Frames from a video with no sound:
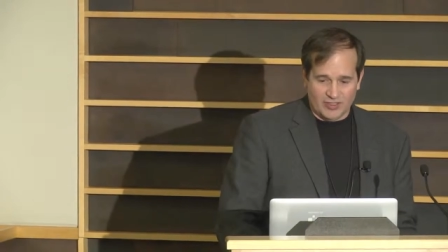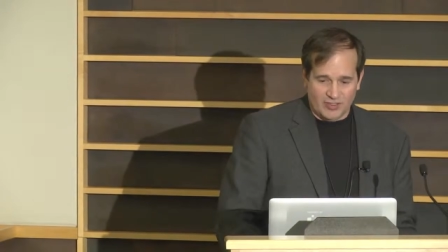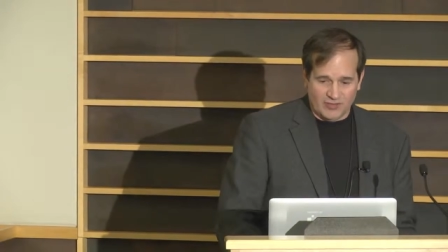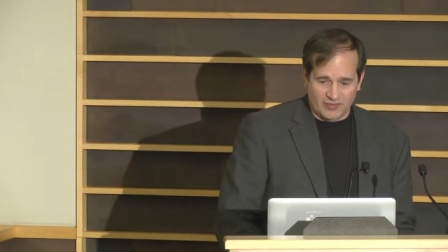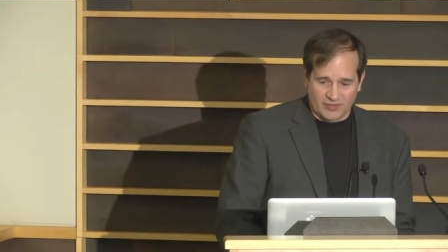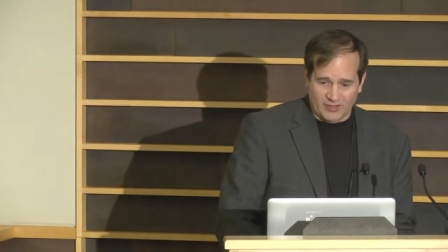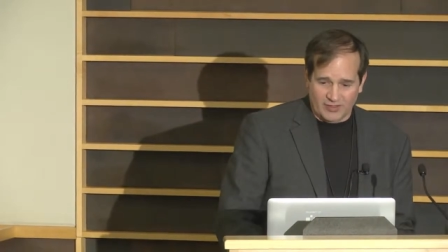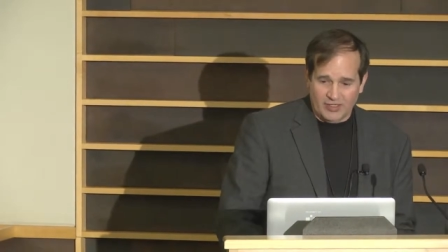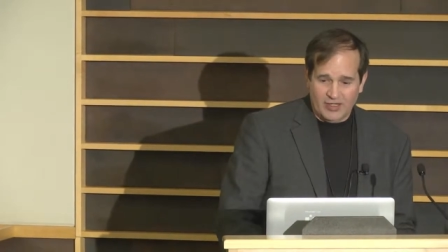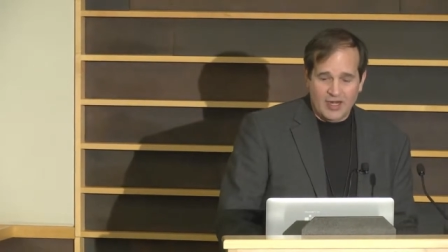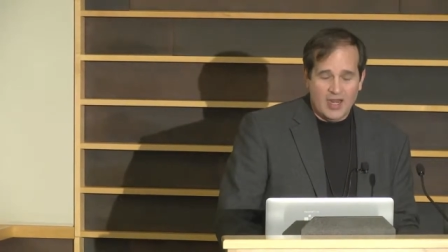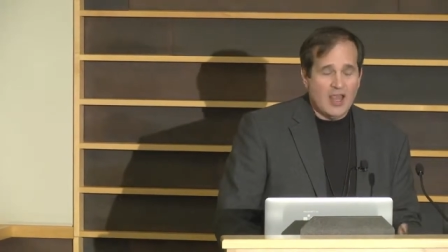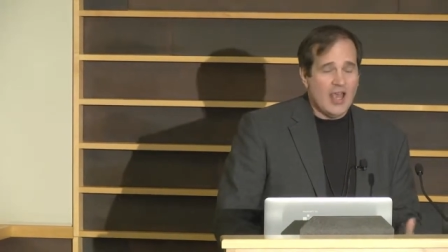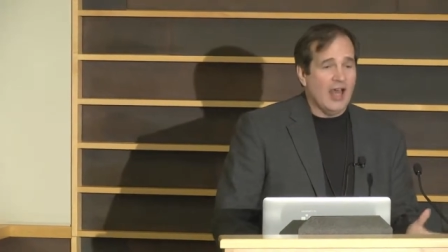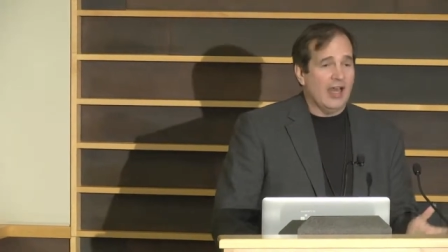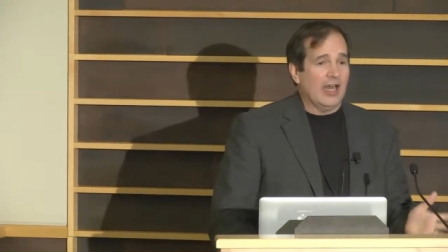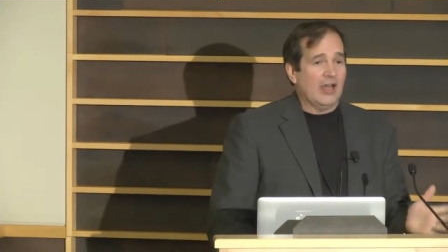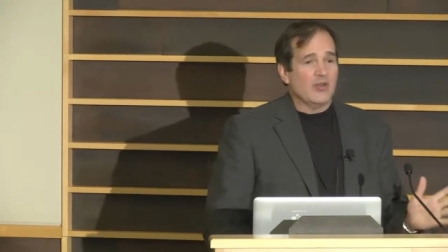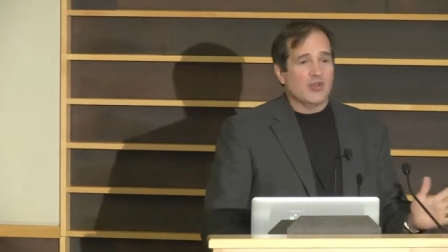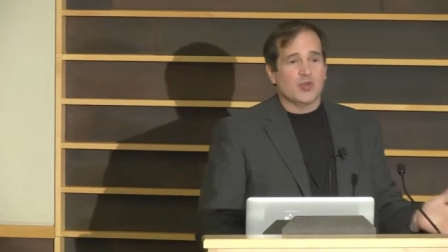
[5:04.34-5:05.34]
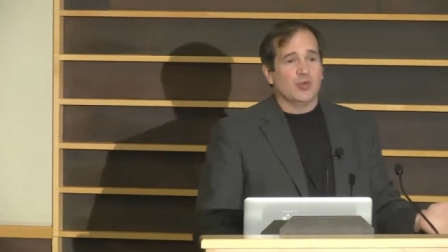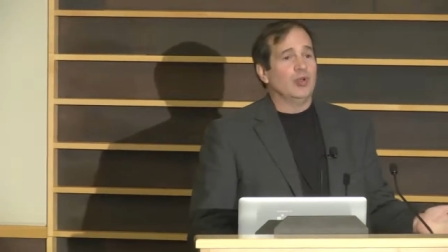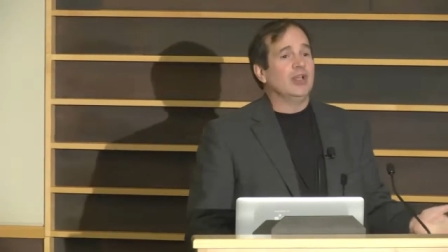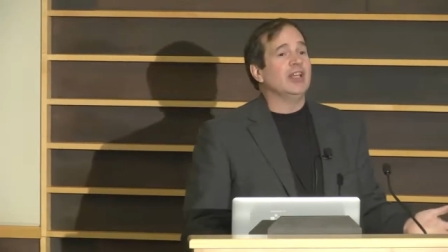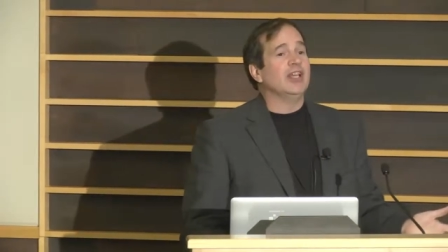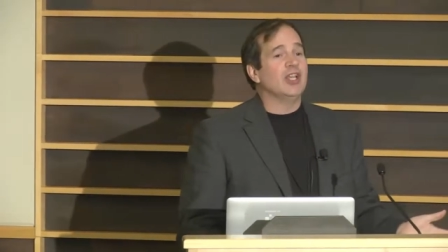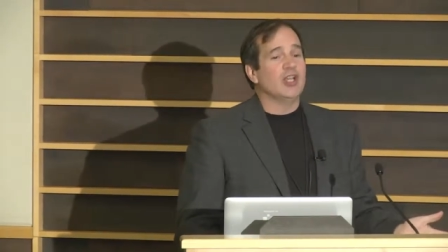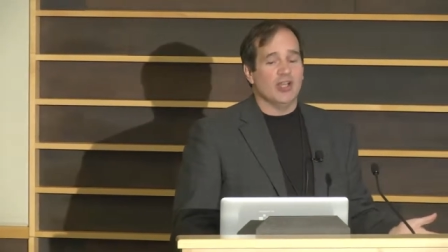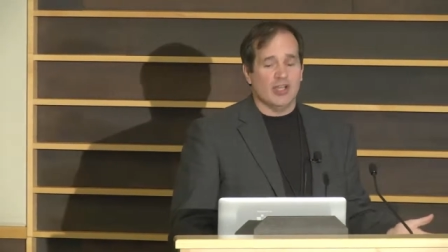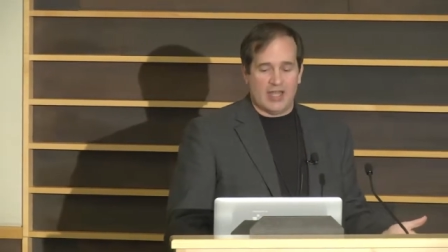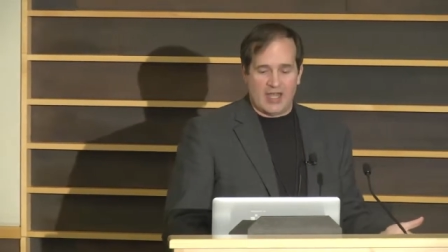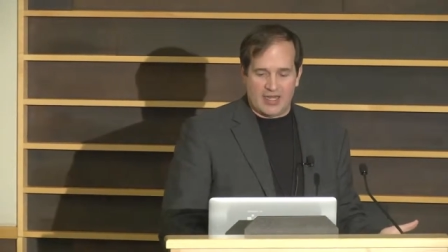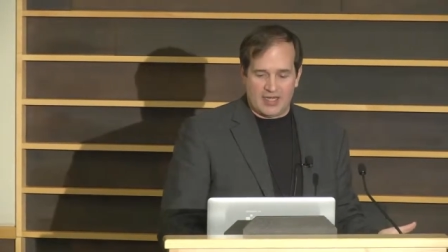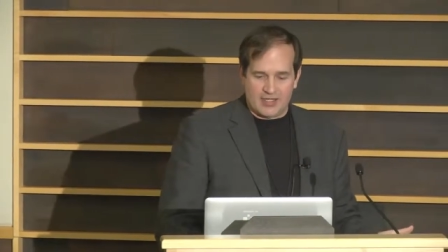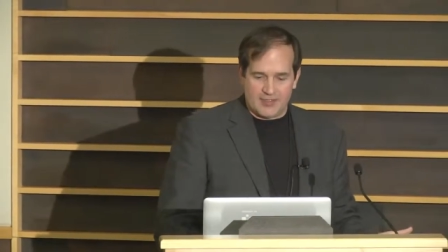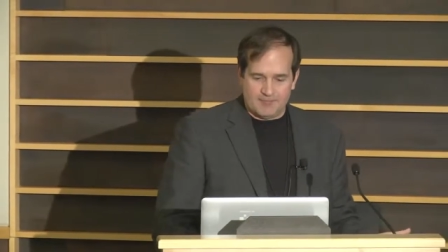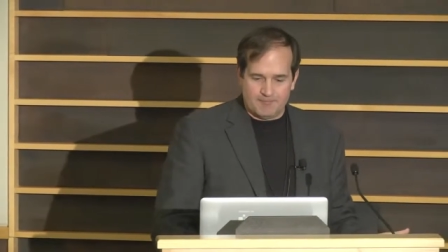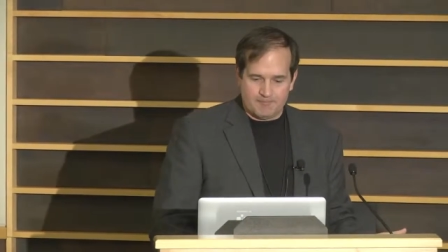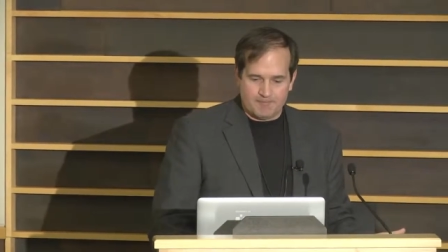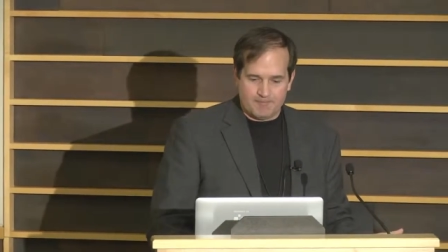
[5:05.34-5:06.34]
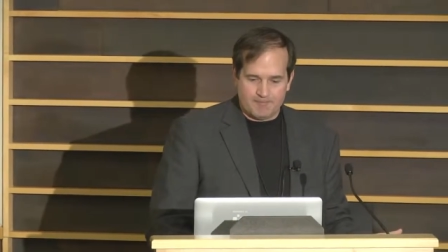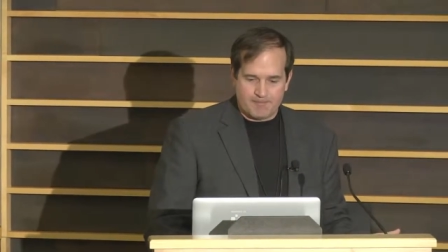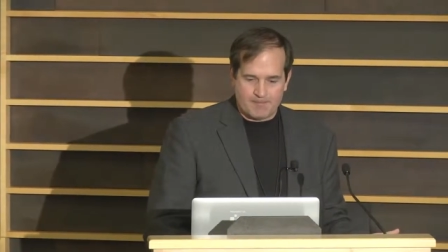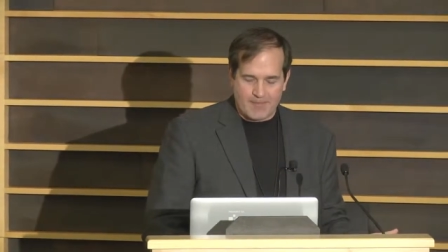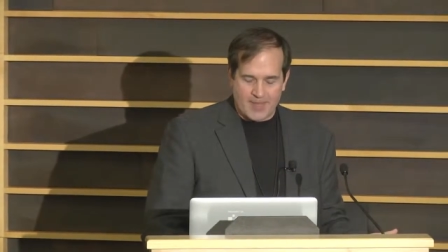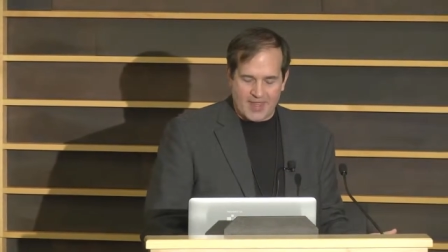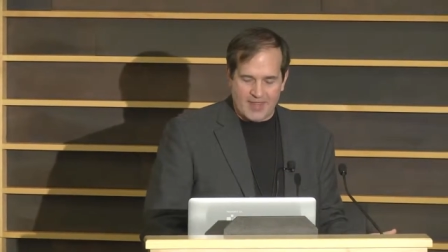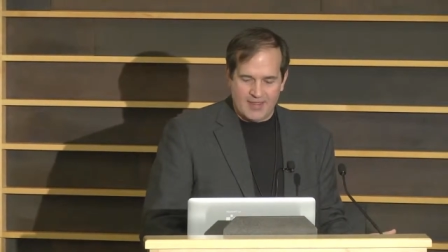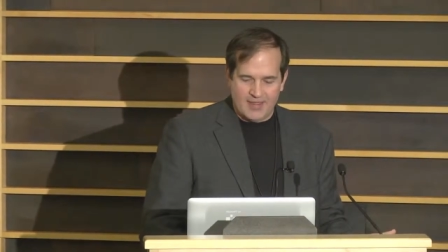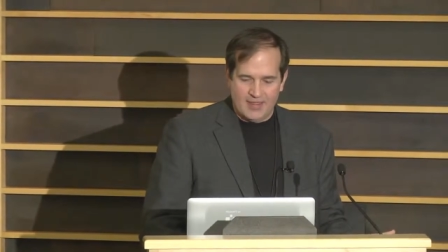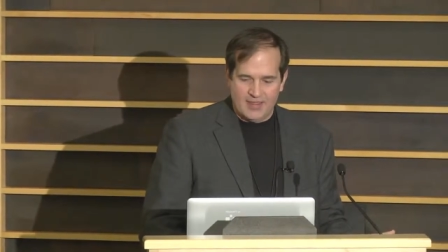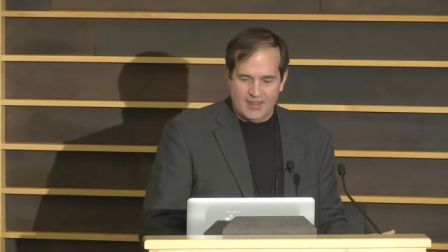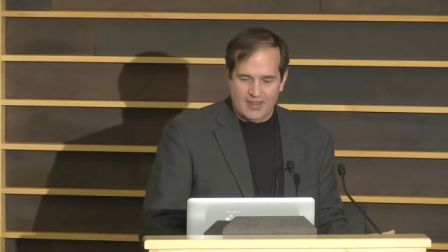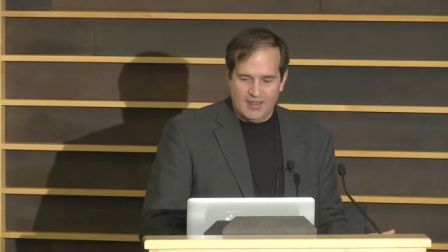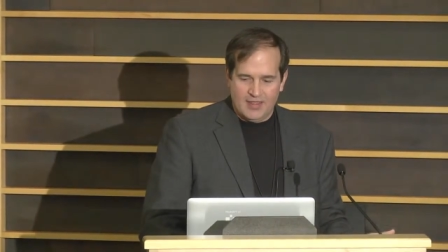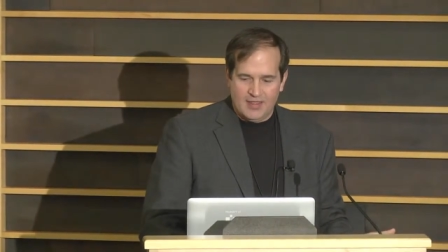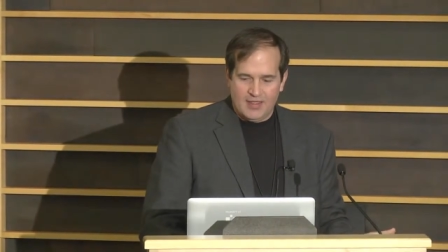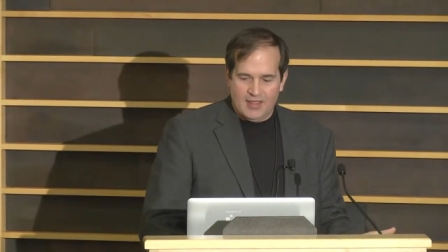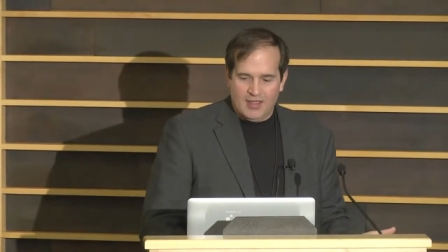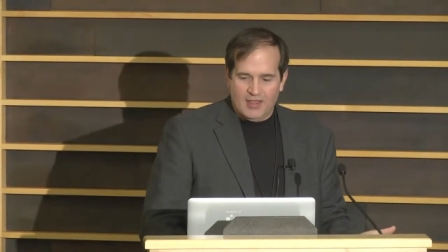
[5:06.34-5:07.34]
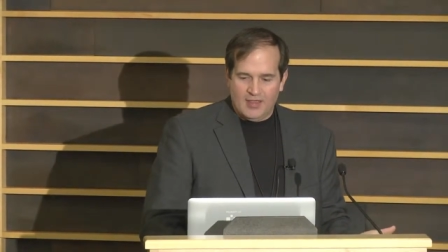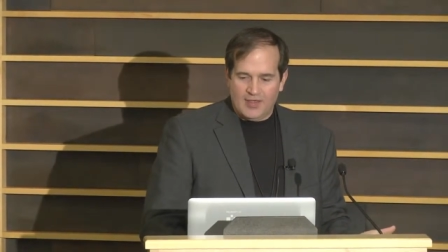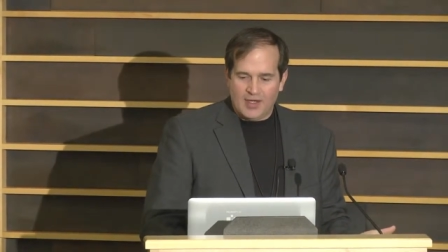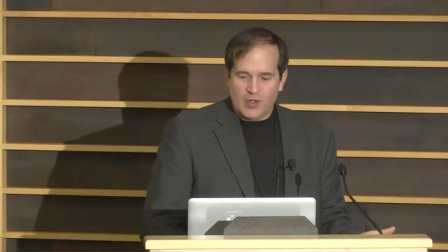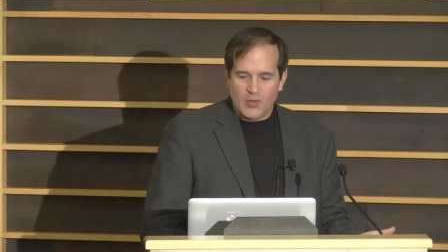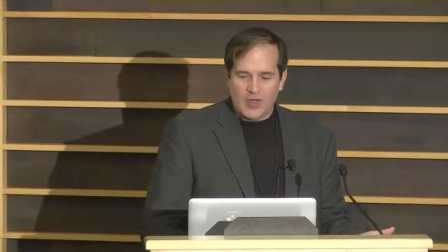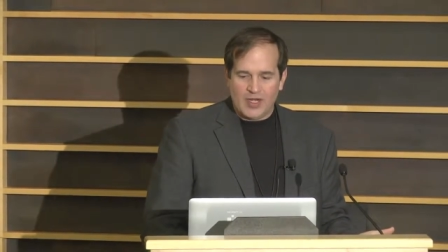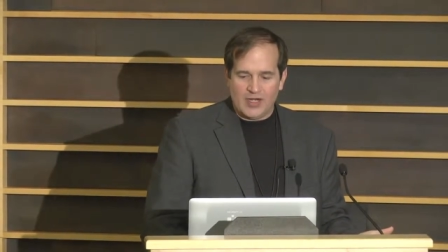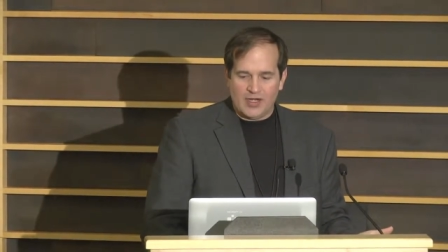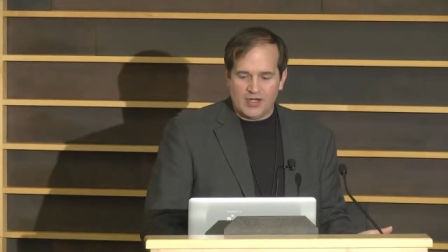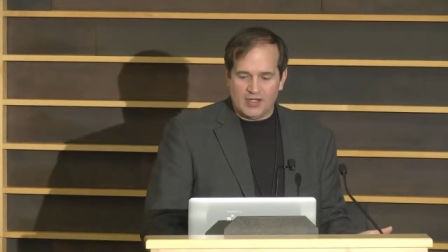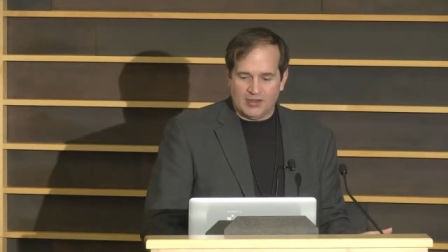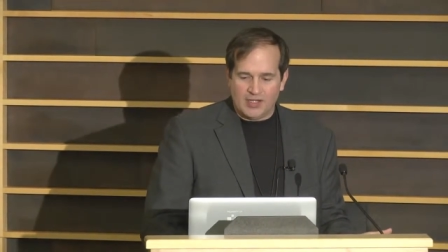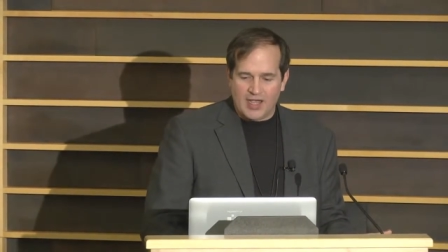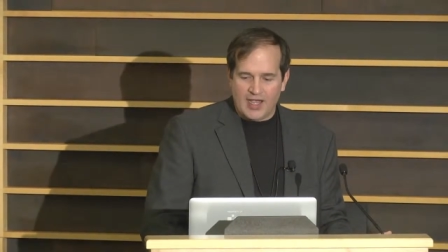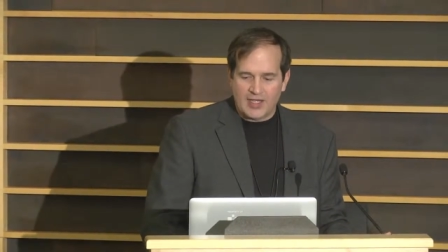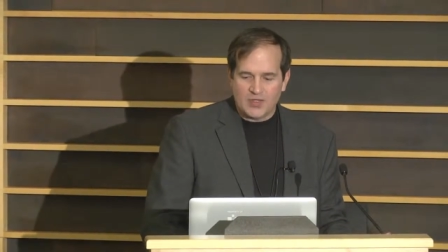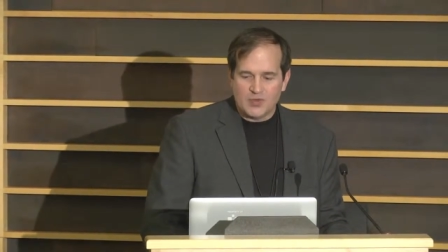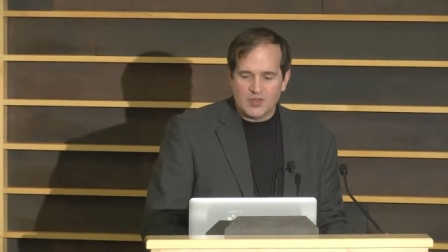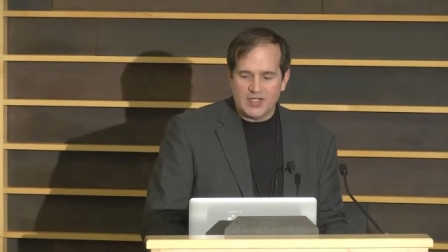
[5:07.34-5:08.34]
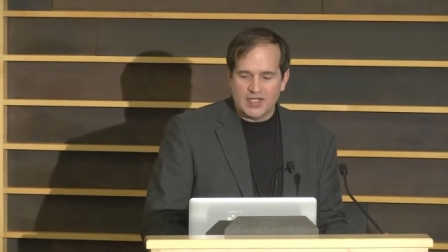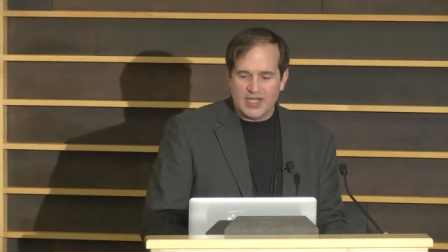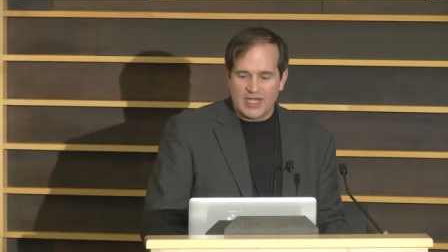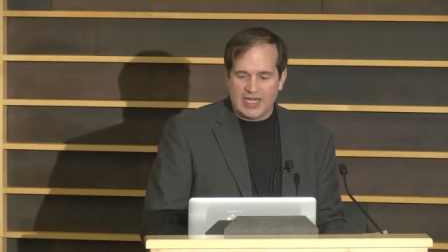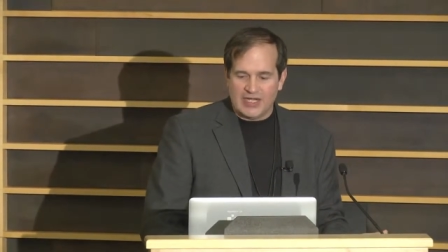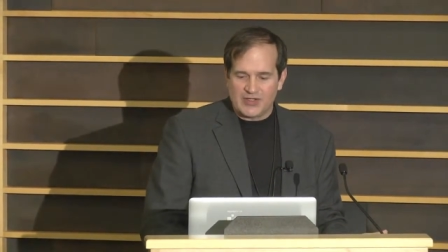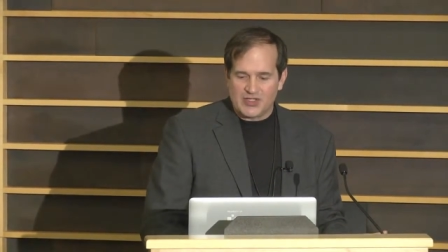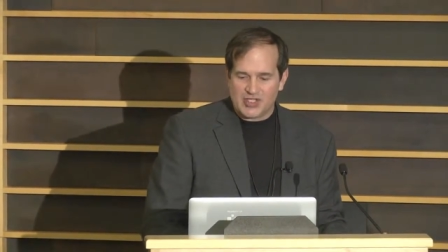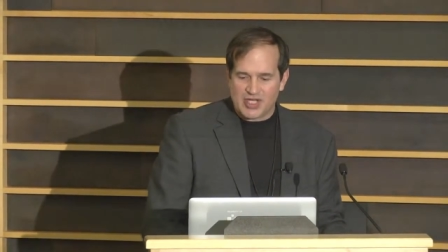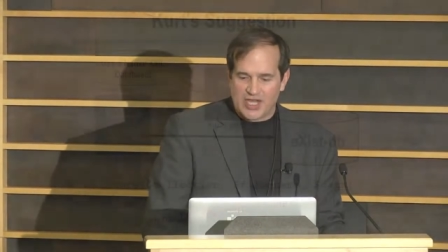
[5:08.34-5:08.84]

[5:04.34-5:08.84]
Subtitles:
and over, and I was really good at it. And then I went on the line one day and I was